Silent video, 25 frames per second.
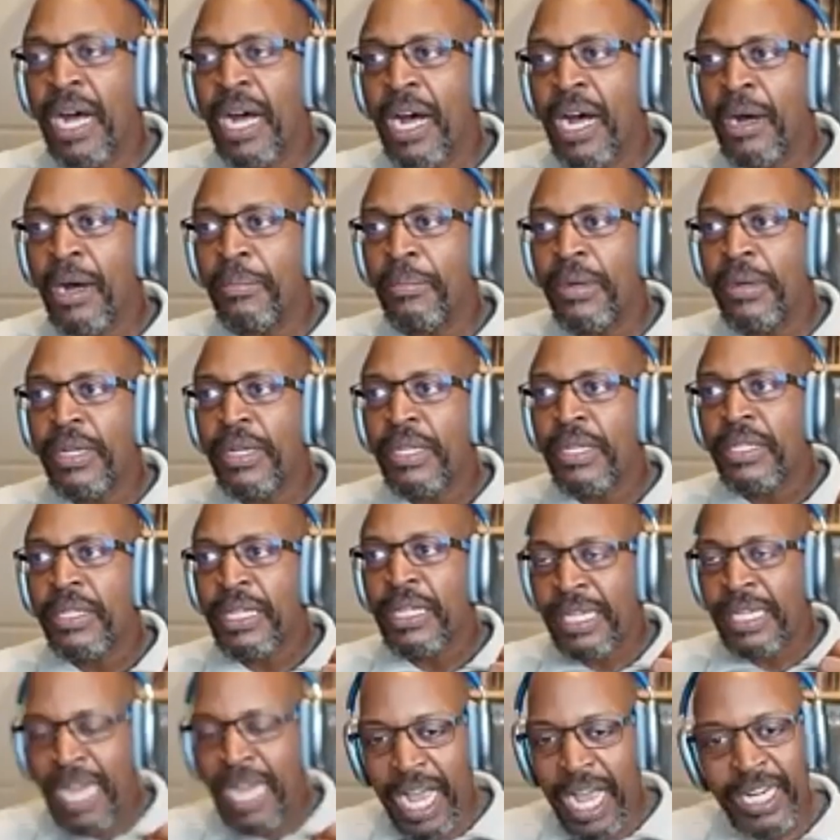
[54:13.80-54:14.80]
um,
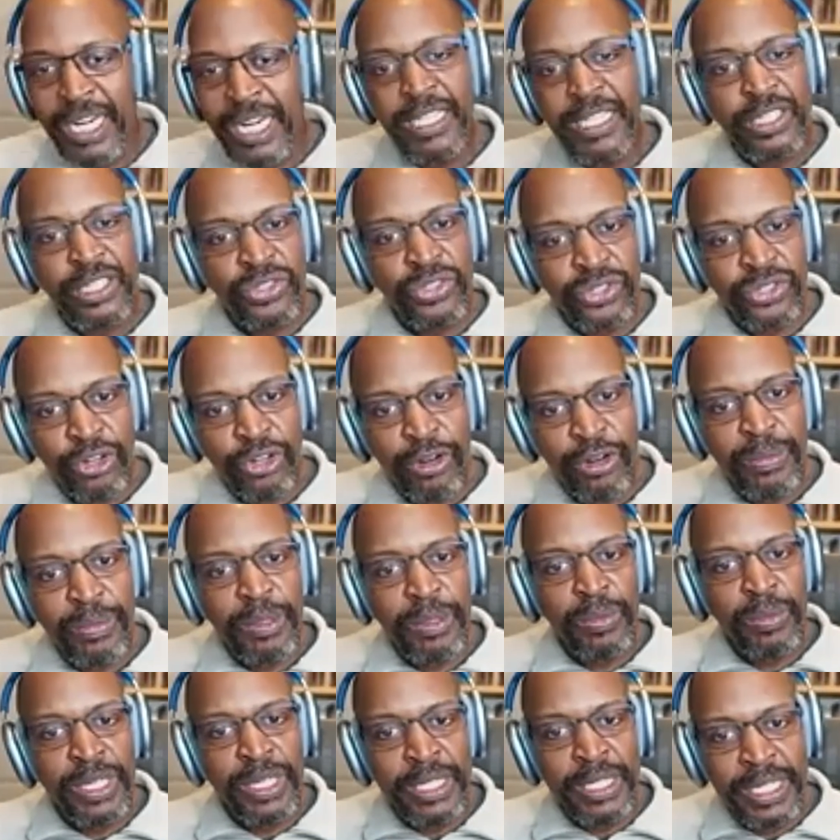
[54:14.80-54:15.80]
the kind of
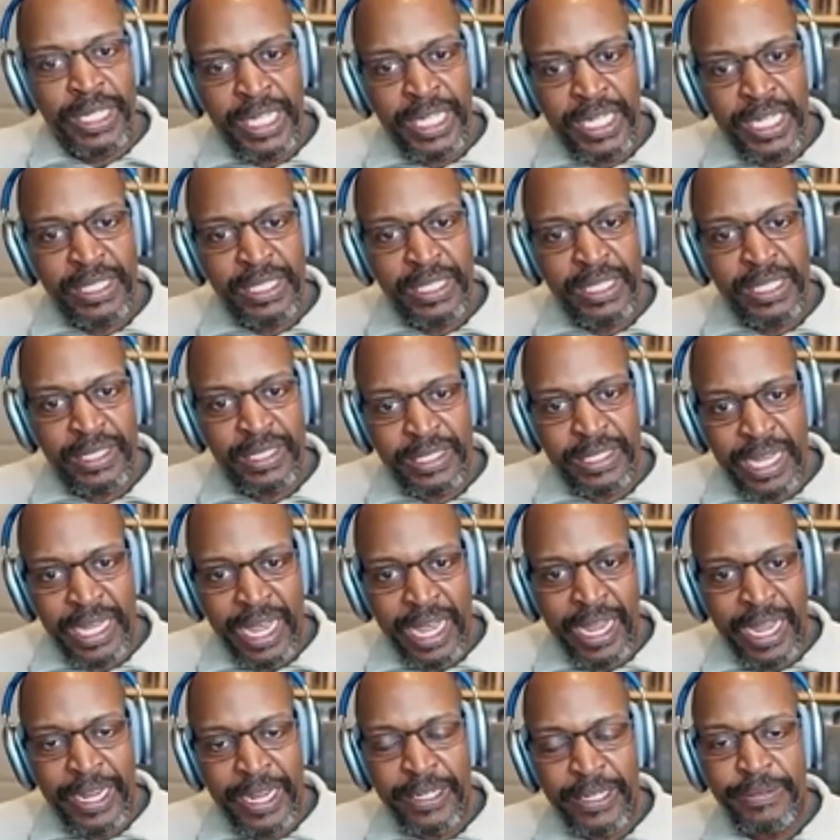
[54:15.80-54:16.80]
discernment we need to
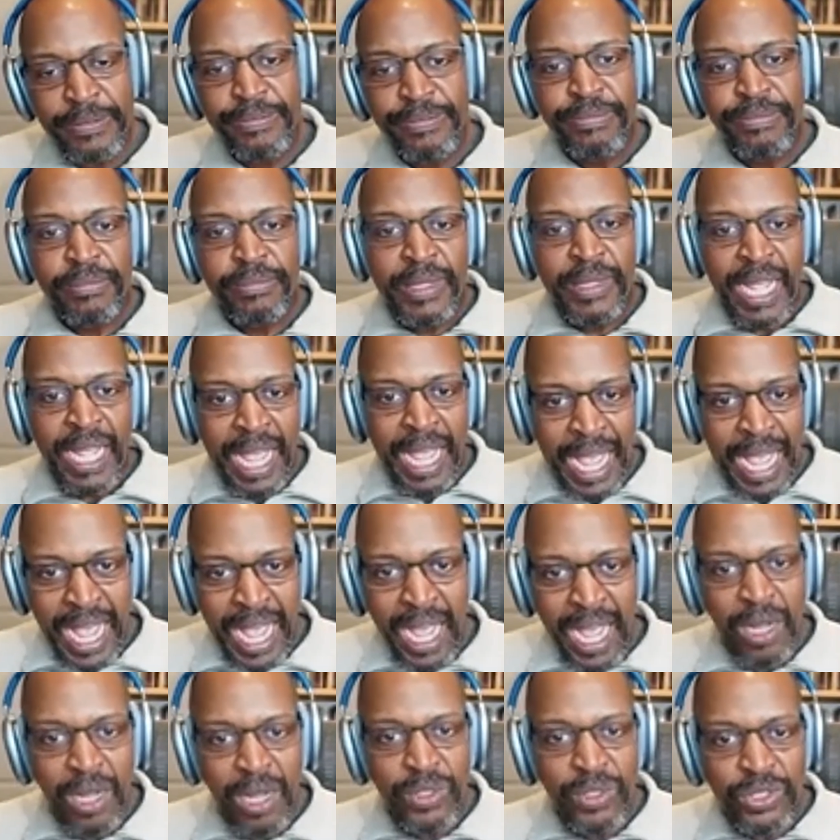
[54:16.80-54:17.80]
say
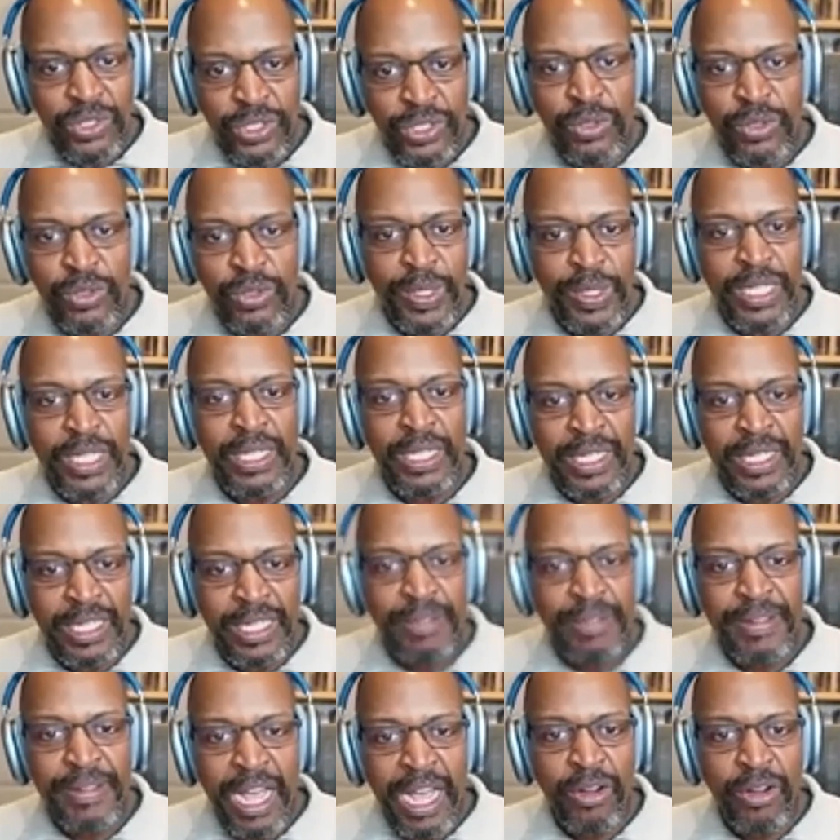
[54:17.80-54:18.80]
how do we
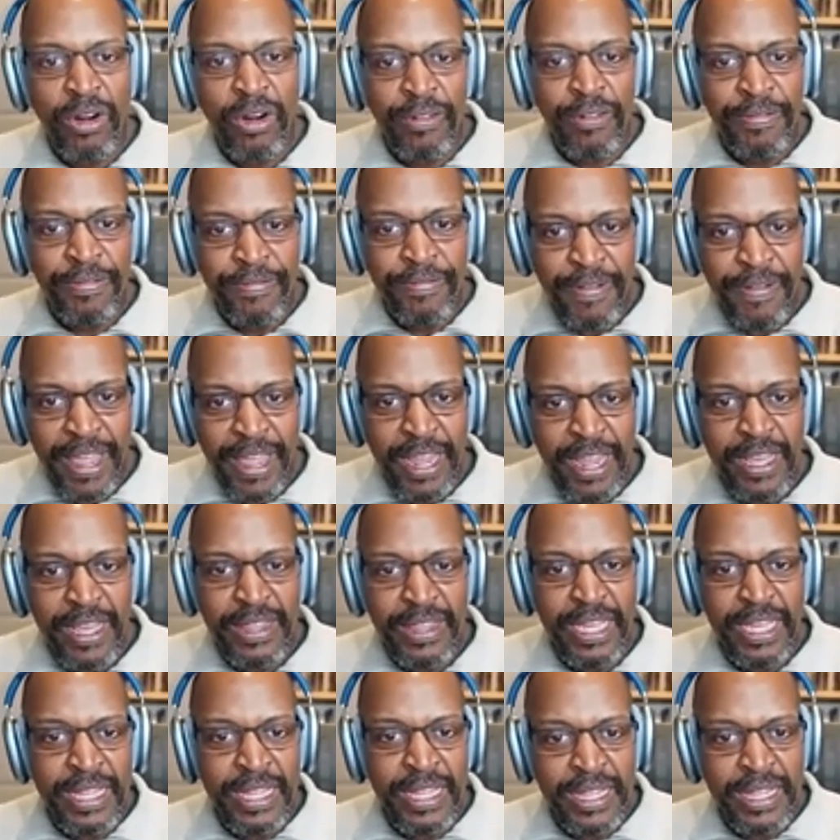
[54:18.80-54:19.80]
live out our
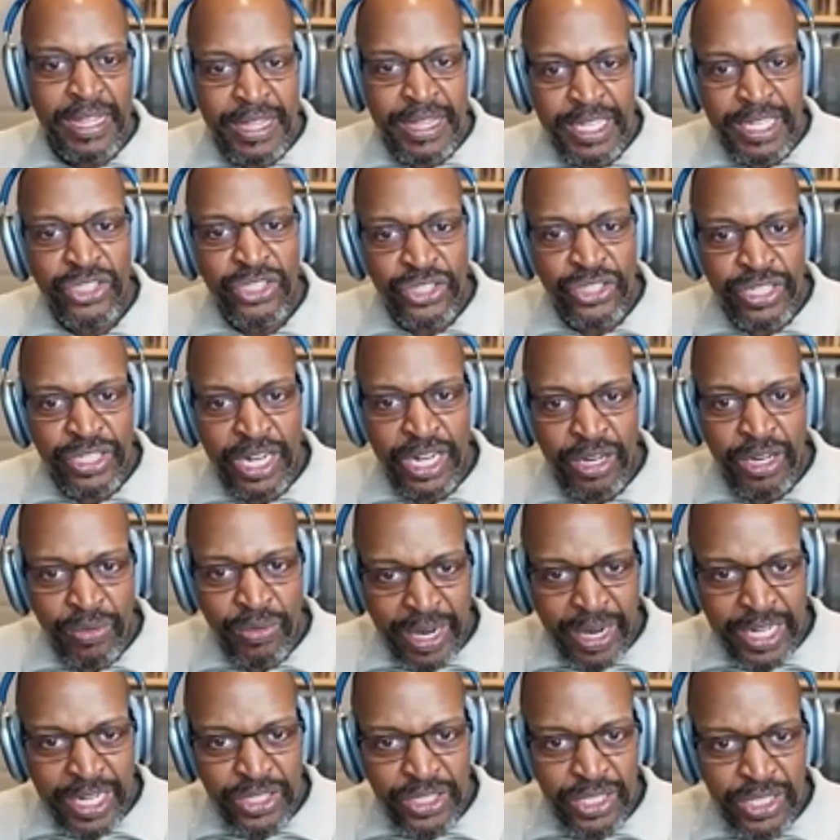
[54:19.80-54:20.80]
faith in this
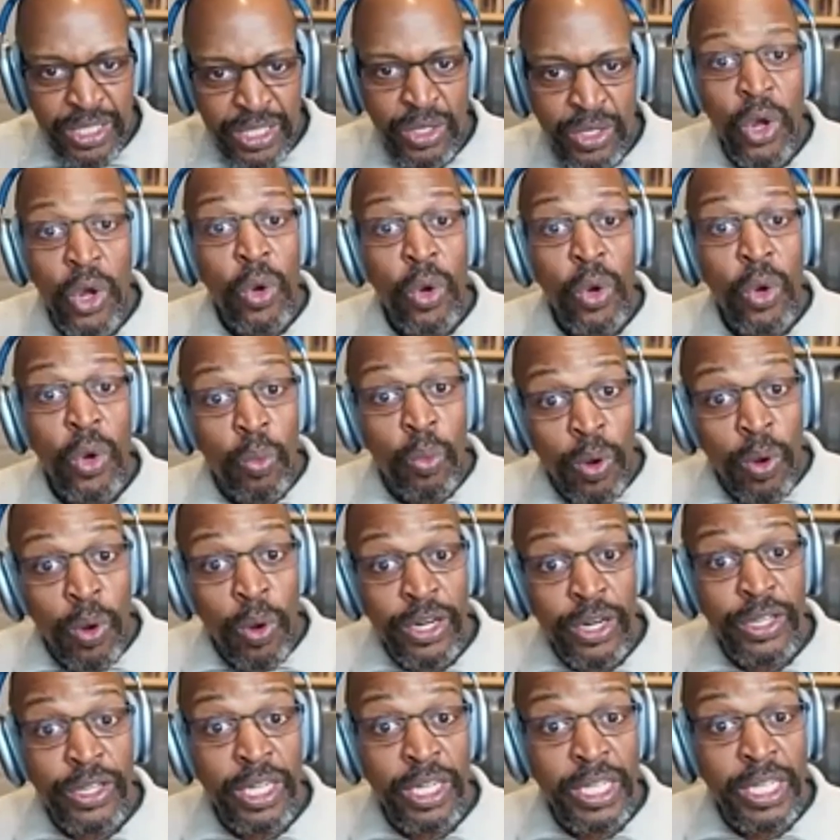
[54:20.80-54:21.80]
generation
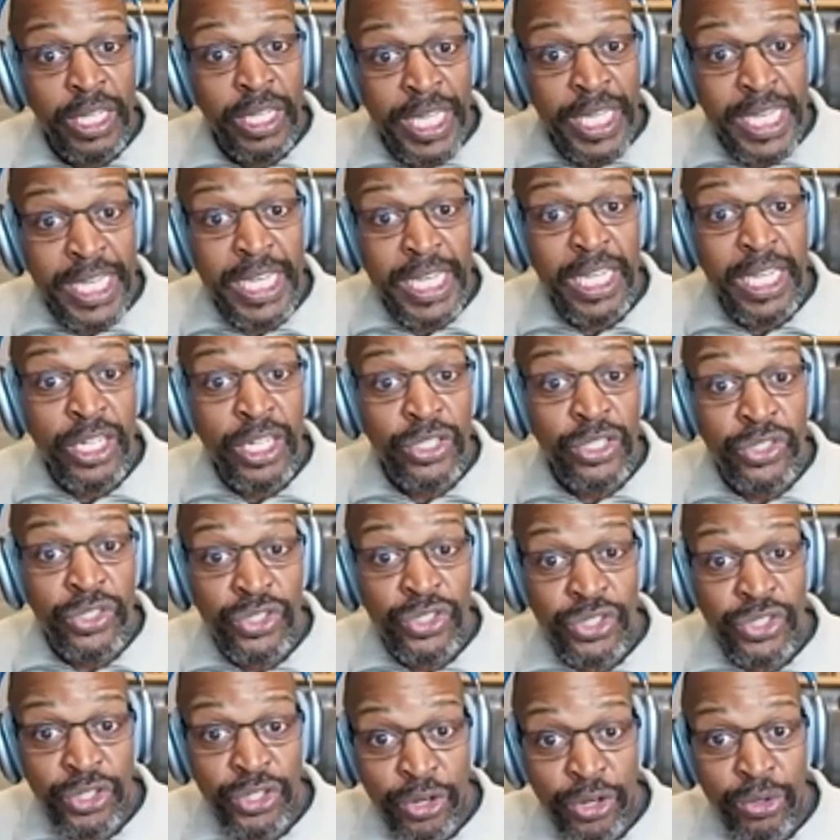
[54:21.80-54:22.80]
what are the key
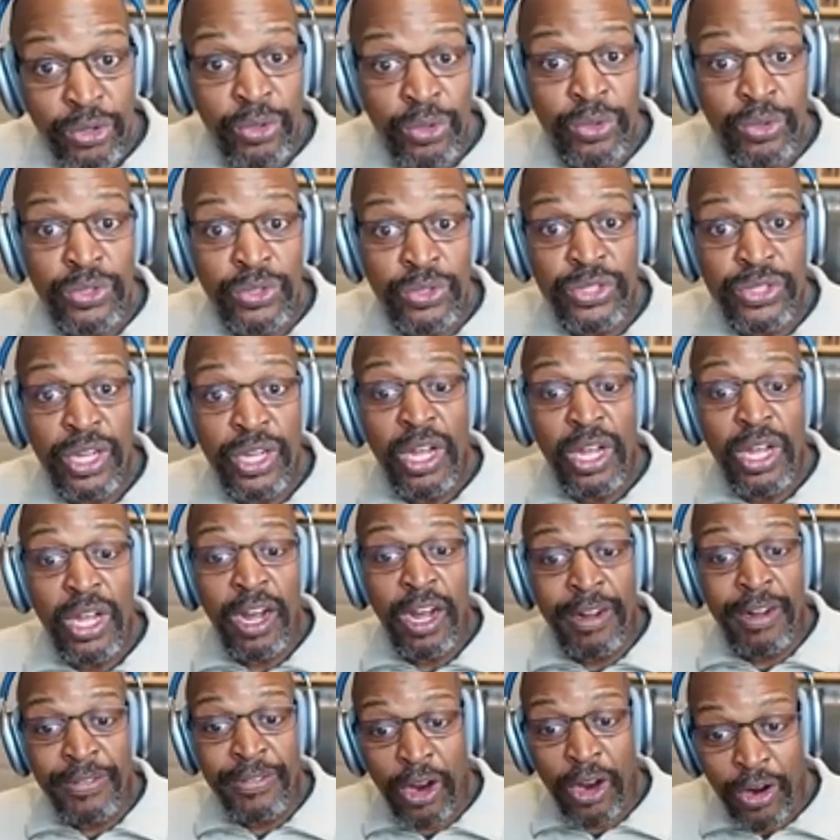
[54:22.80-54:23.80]
concerns
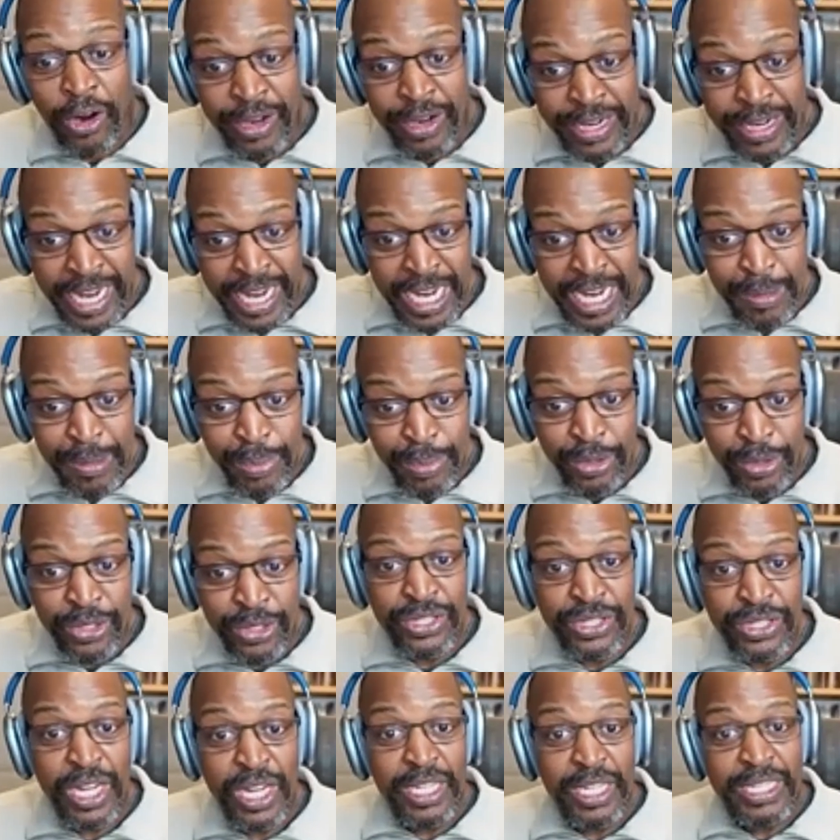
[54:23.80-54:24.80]
of our
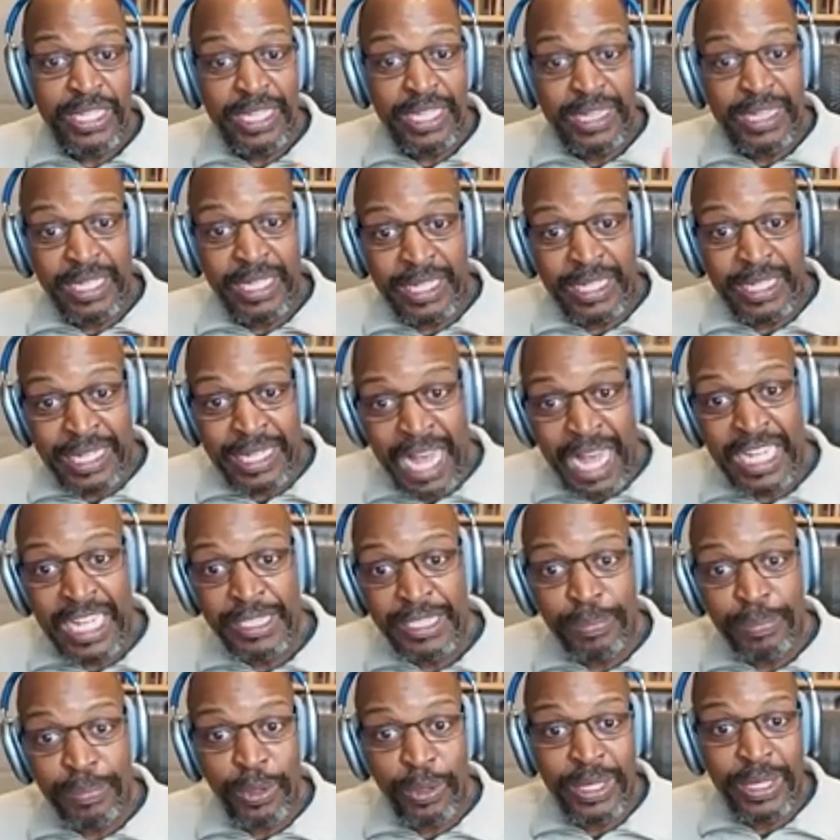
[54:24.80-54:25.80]
neighbors that the
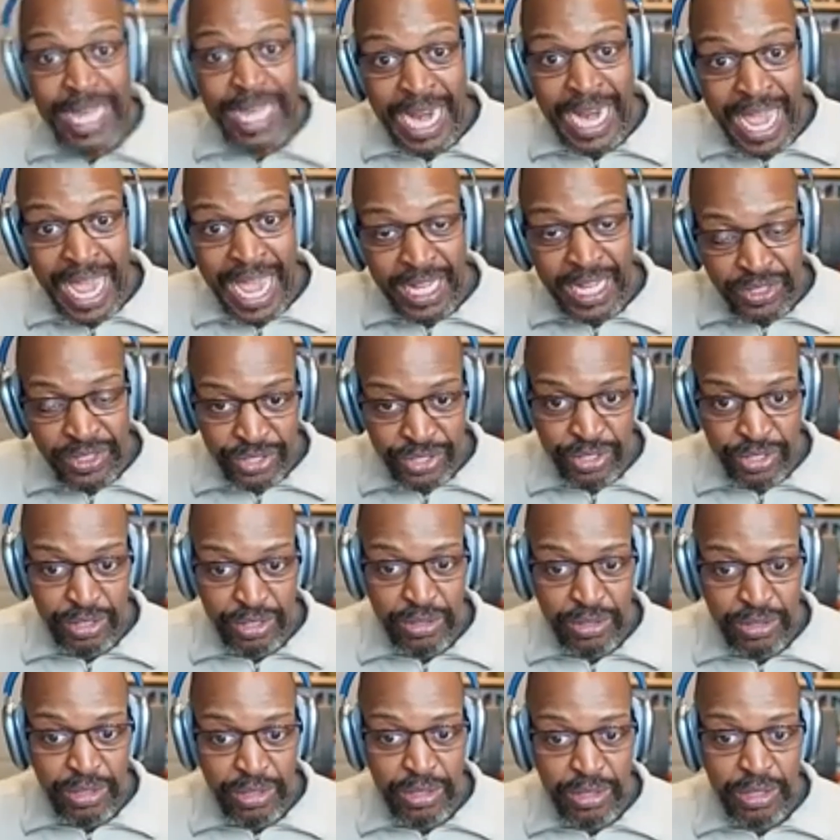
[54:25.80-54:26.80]
gospel can
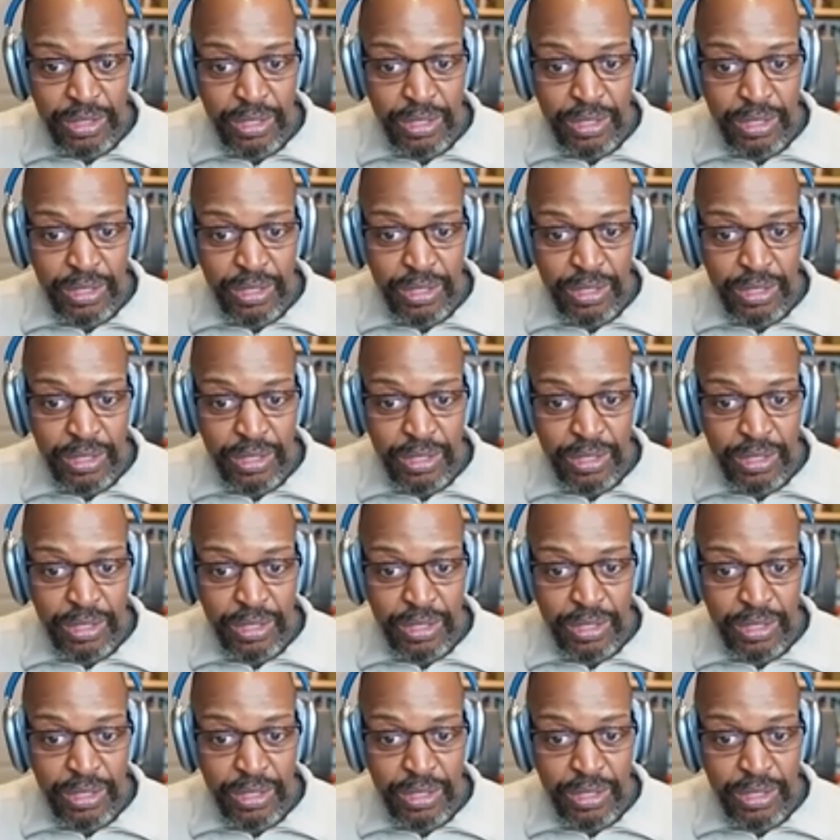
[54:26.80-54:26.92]
answer